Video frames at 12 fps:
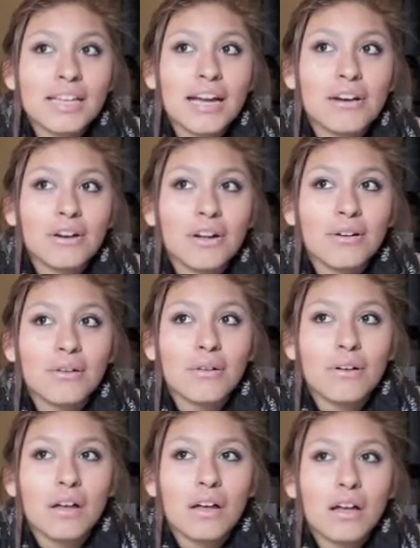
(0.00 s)
I don't know.
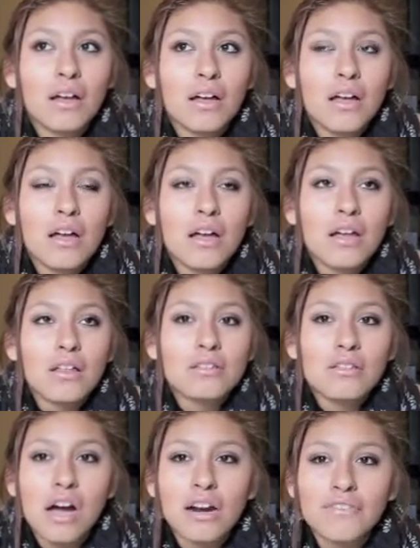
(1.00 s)

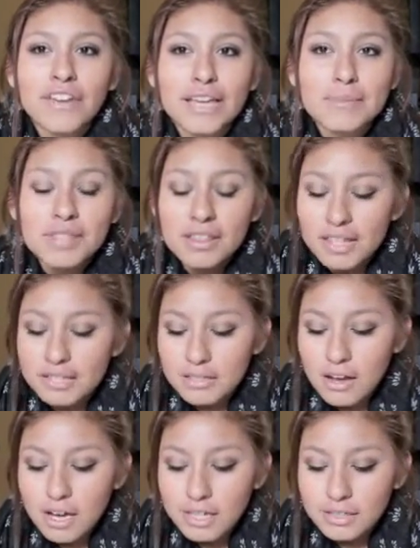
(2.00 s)
Dawn of Apes, I think it's
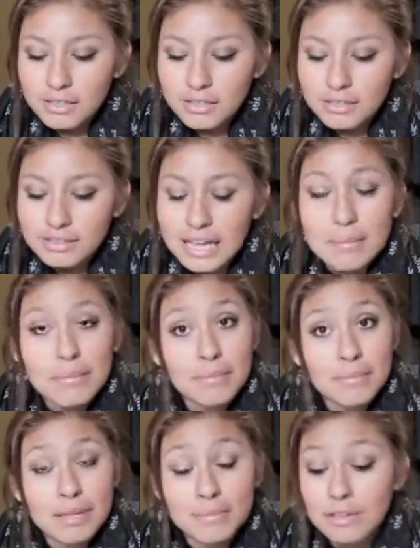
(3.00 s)
called. That
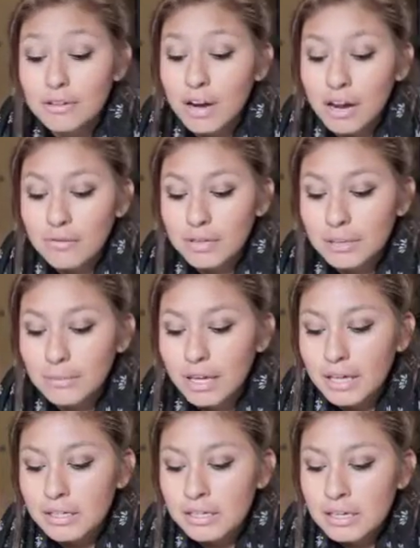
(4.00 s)
made me cry really
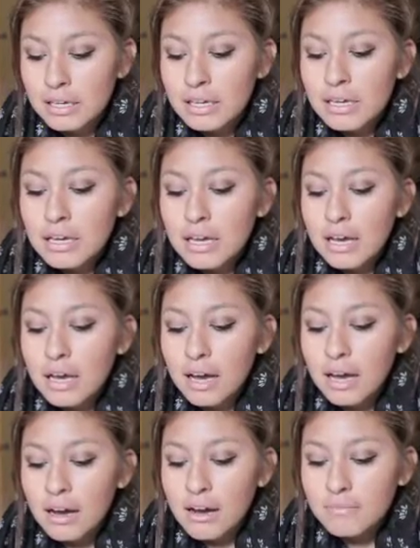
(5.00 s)
bad.
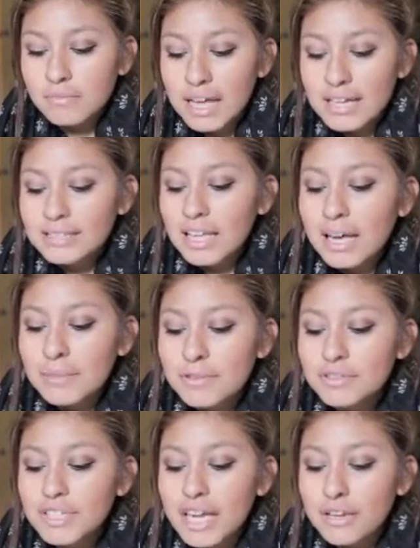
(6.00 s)
Last time
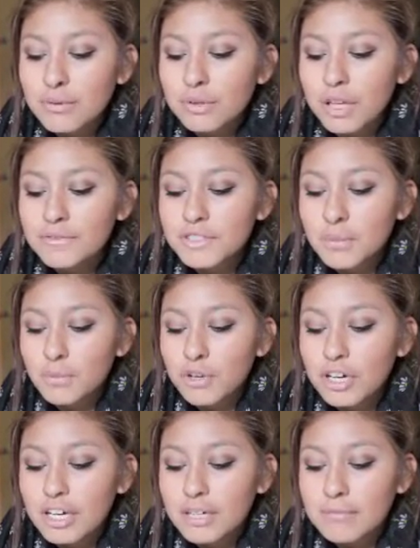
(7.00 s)
you said you love
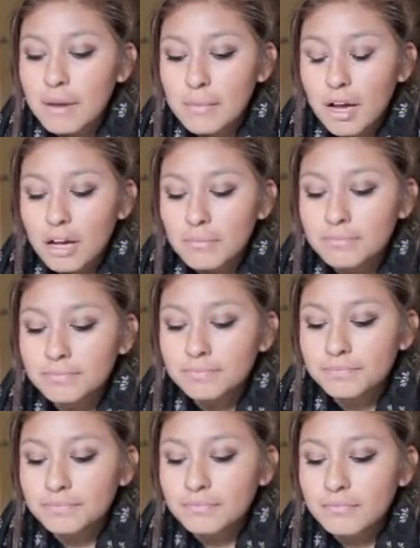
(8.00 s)
someone, my mom.
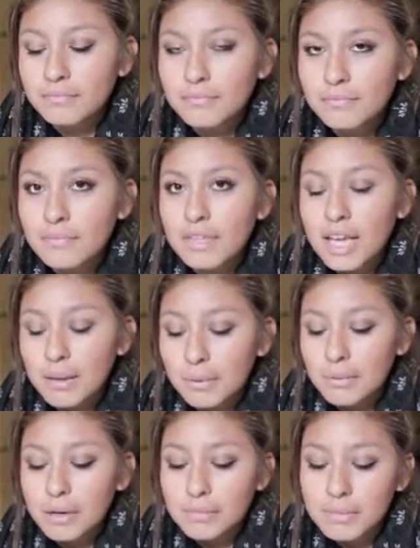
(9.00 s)
Yeah, my
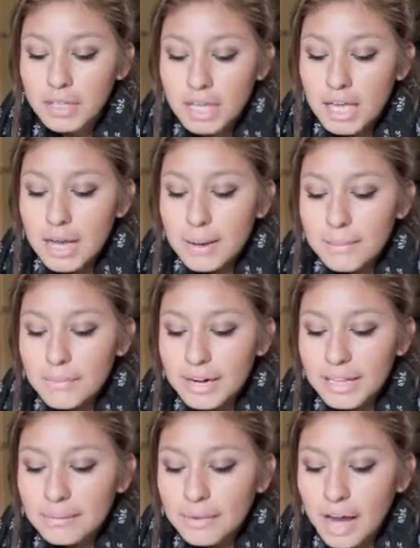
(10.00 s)
mom.
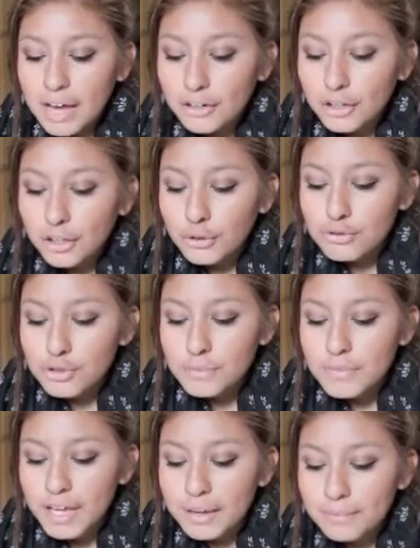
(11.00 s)
Meaning behind your
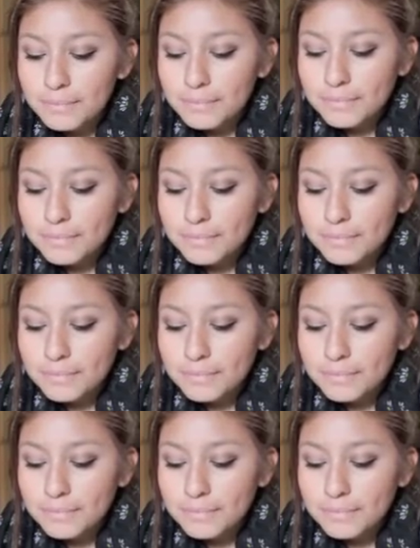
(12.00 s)
YouTube name.